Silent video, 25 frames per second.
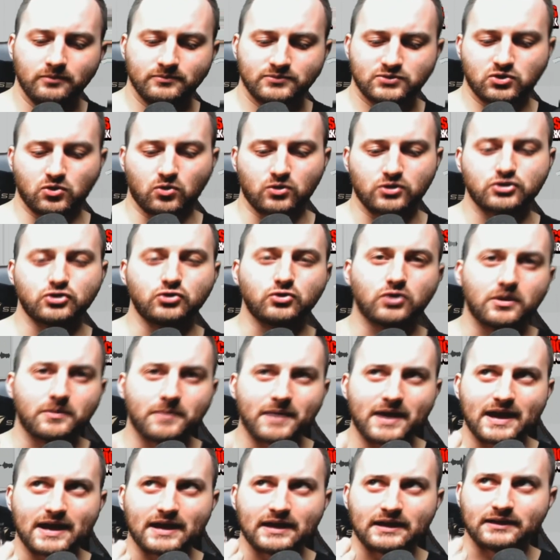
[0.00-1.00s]
Tortuga
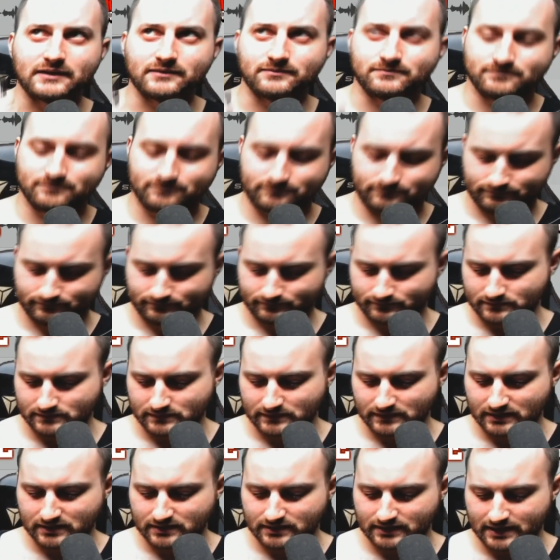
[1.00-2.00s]
Bay.
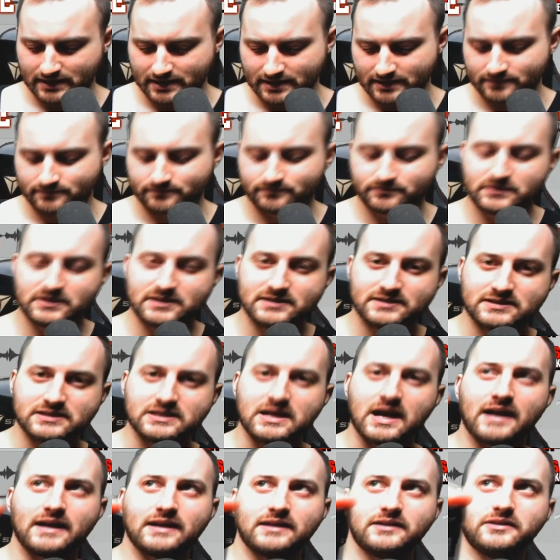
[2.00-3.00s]
Again,
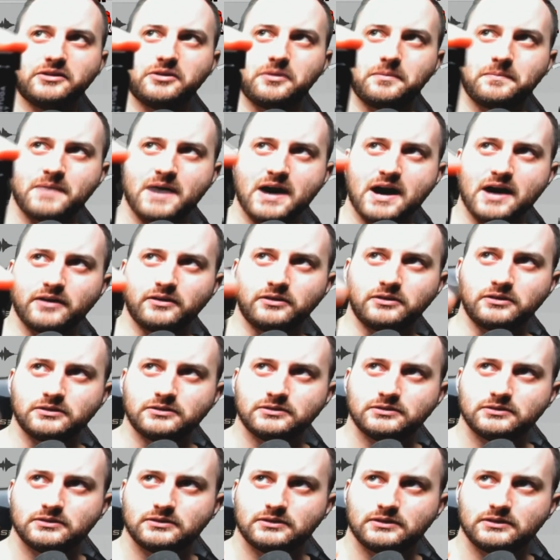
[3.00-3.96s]
tiny little bottle,